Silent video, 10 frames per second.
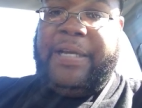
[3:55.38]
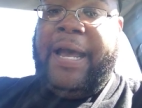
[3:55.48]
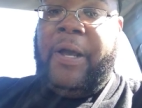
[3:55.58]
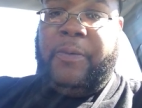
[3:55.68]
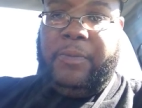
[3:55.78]

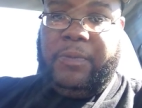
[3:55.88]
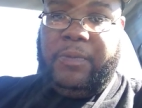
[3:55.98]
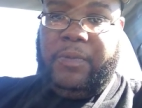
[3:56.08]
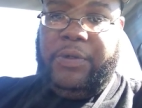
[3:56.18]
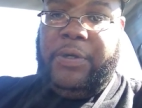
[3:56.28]
down,
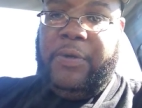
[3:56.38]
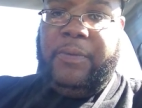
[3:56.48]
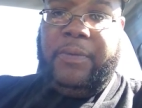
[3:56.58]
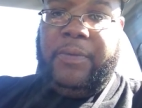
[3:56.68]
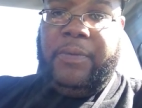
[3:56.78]

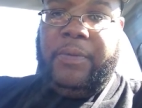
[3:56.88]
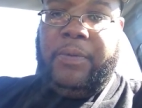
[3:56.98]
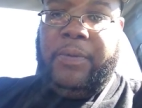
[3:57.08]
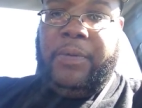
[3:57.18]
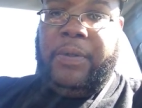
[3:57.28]

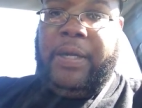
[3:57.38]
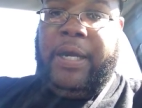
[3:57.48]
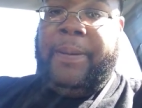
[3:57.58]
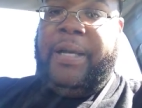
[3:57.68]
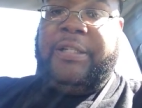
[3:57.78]

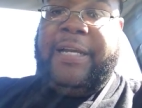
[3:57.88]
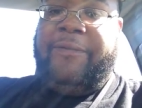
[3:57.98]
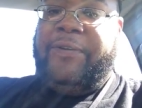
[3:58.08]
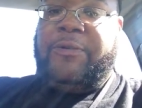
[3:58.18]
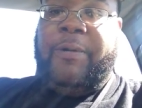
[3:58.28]
And I'm not
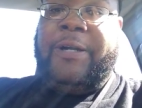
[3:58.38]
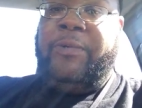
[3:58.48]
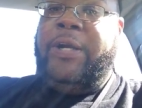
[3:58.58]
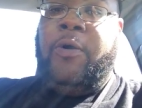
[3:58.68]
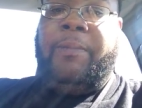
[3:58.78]
saying
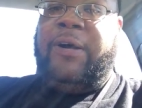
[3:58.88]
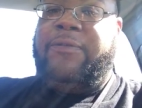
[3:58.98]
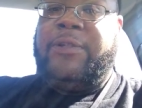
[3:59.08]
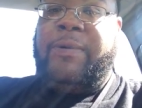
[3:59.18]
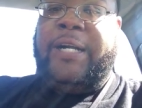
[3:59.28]
Fitzpatrick. We know
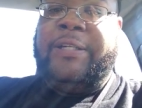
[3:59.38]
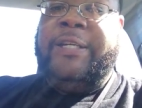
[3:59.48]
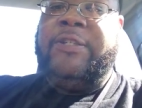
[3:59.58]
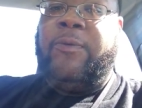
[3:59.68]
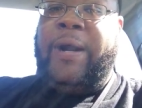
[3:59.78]
about Fitzpatrick.
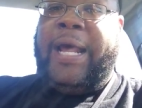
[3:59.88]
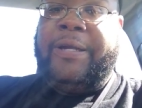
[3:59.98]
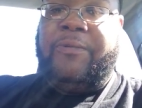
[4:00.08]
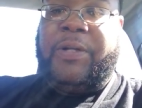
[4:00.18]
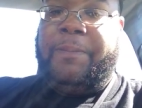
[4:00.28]
He's
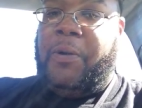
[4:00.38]
erratic with